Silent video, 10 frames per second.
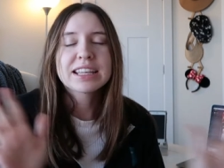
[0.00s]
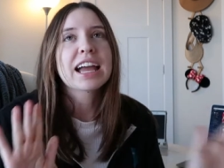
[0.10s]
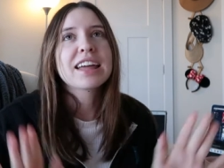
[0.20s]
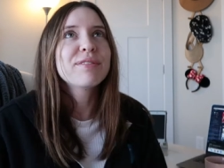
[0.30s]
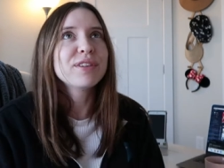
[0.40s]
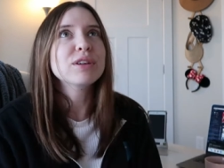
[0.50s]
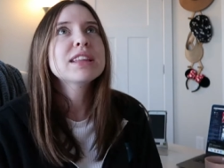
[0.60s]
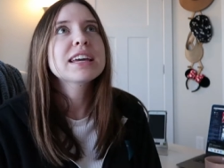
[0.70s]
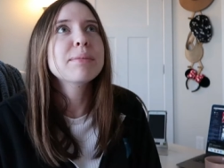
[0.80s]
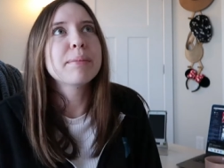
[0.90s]
Like I feel
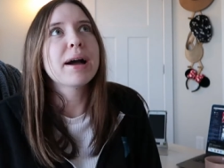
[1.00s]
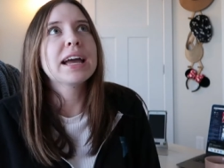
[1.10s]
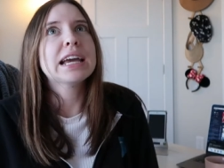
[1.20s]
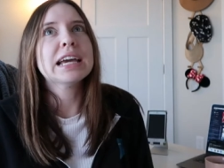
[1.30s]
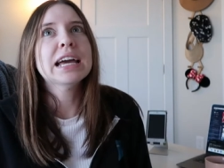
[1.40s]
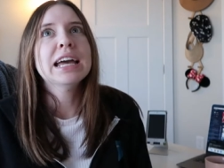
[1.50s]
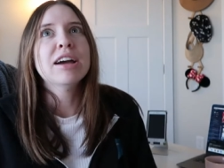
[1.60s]
like my